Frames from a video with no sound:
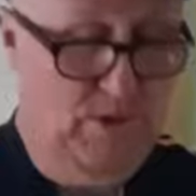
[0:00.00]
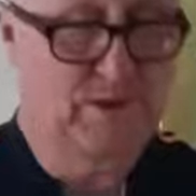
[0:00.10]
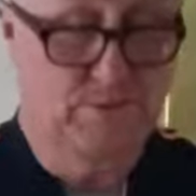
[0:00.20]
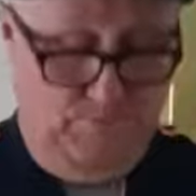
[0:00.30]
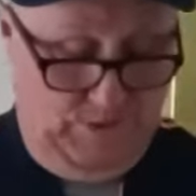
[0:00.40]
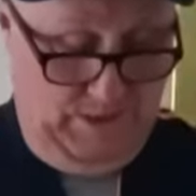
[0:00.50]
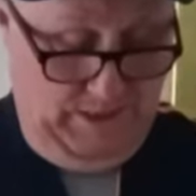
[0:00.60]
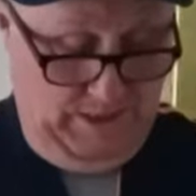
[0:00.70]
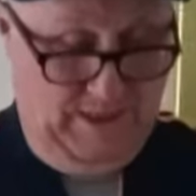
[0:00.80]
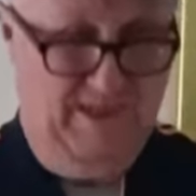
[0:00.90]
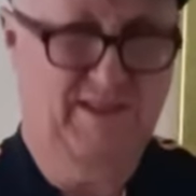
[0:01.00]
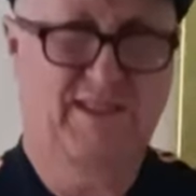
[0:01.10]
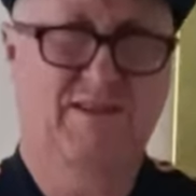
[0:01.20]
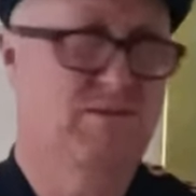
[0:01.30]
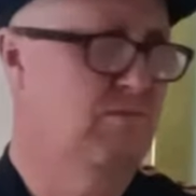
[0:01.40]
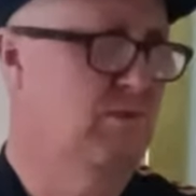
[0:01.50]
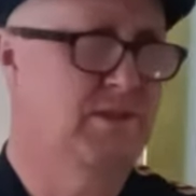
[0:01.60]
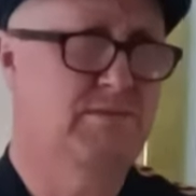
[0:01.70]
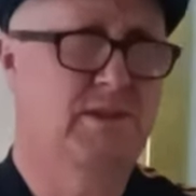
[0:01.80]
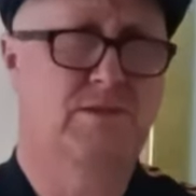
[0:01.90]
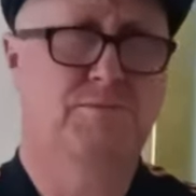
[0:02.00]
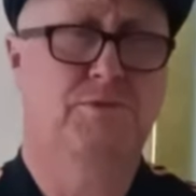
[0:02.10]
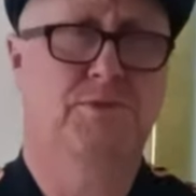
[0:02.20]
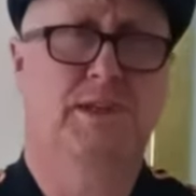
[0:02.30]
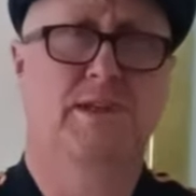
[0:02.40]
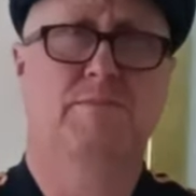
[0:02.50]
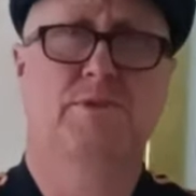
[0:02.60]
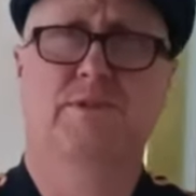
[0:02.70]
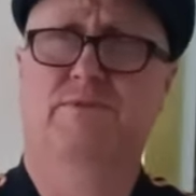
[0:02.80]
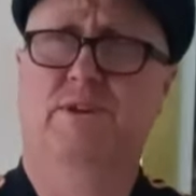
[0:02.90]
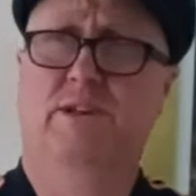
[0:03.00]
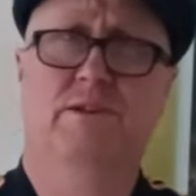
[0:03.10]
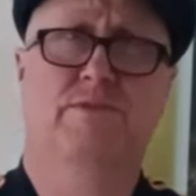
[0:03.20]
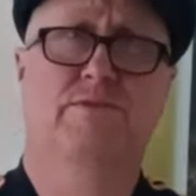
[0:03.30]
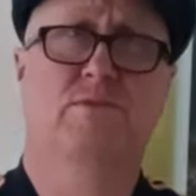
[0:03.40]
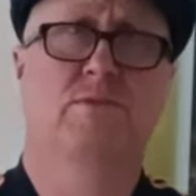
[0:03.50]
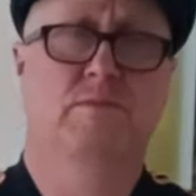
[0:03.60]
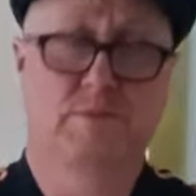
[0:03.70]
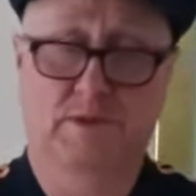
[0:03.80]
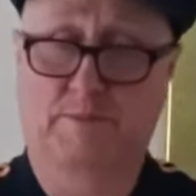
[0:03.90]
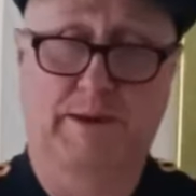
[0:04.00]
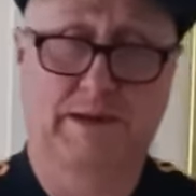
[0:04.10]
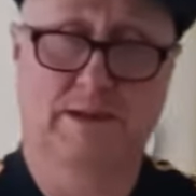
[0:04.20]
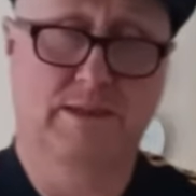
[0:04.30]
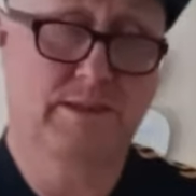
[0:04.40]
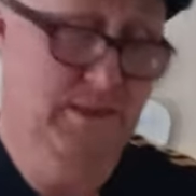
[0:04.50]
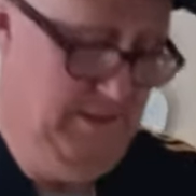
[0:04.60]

whale. You think, what the hell are going to put that in a bloody fragrance for? But apparently,